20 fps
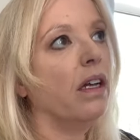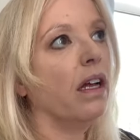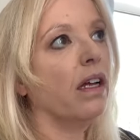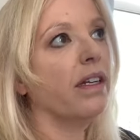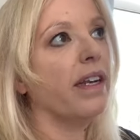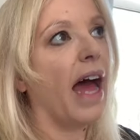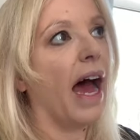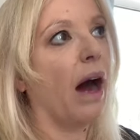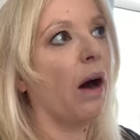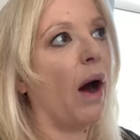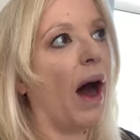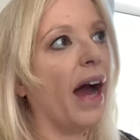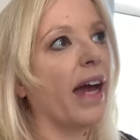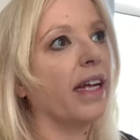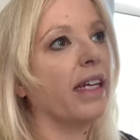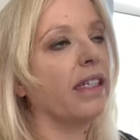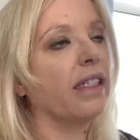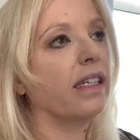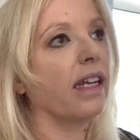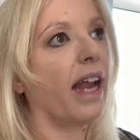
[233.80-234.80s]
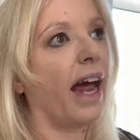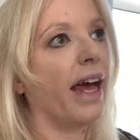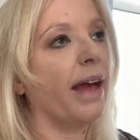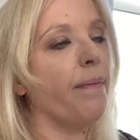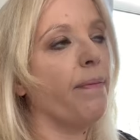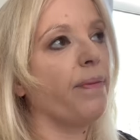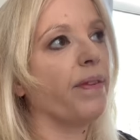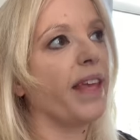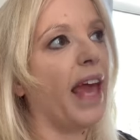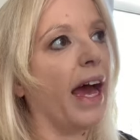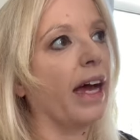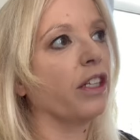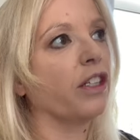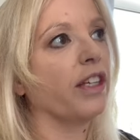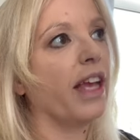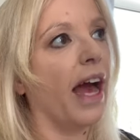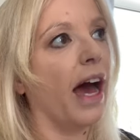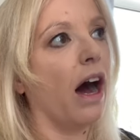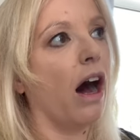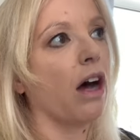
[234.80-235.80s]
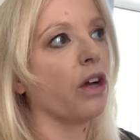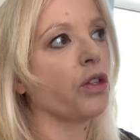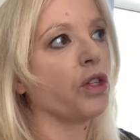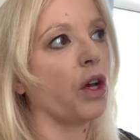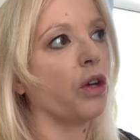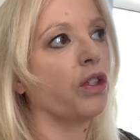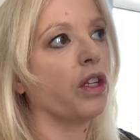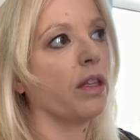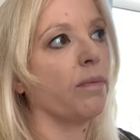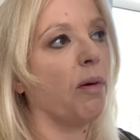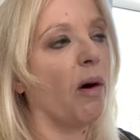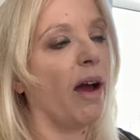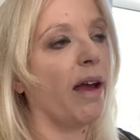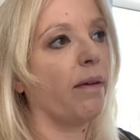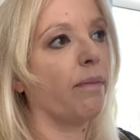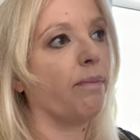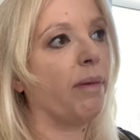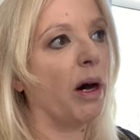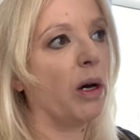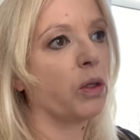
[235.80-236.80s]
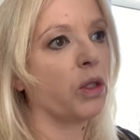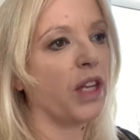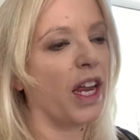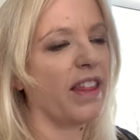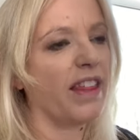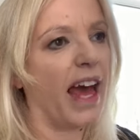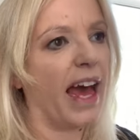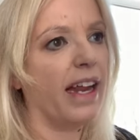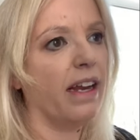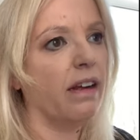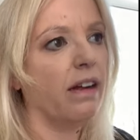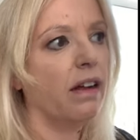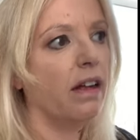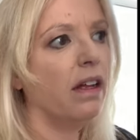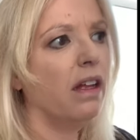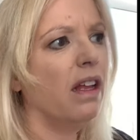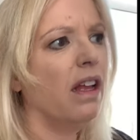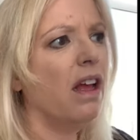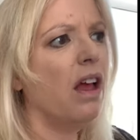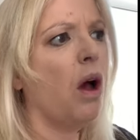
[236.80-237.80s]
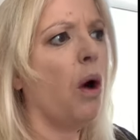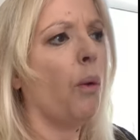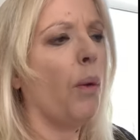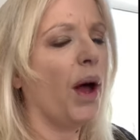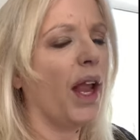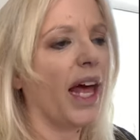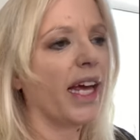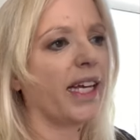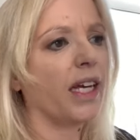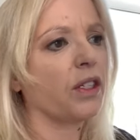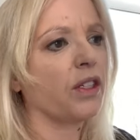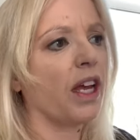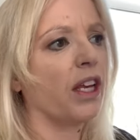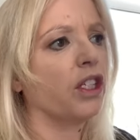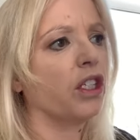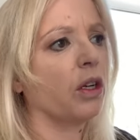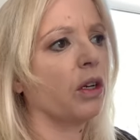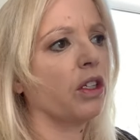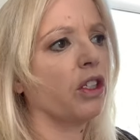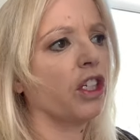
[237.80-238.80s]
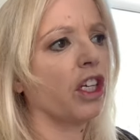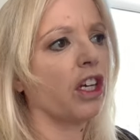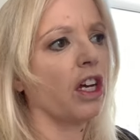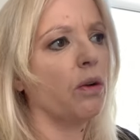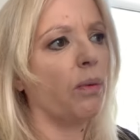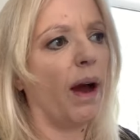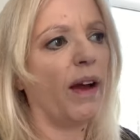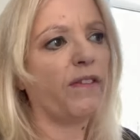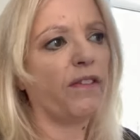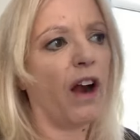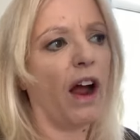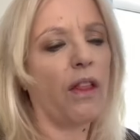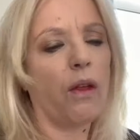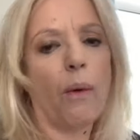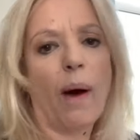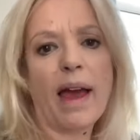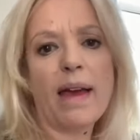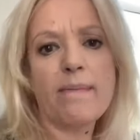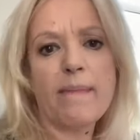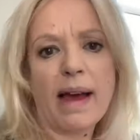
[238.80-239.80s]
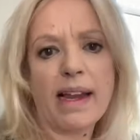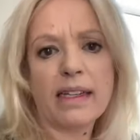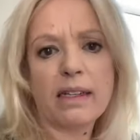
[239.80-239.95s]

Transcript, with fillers: Now, I did I, yeah, yeah, also to the point posting that, well, like I said, she, she couldn't wait for all the white men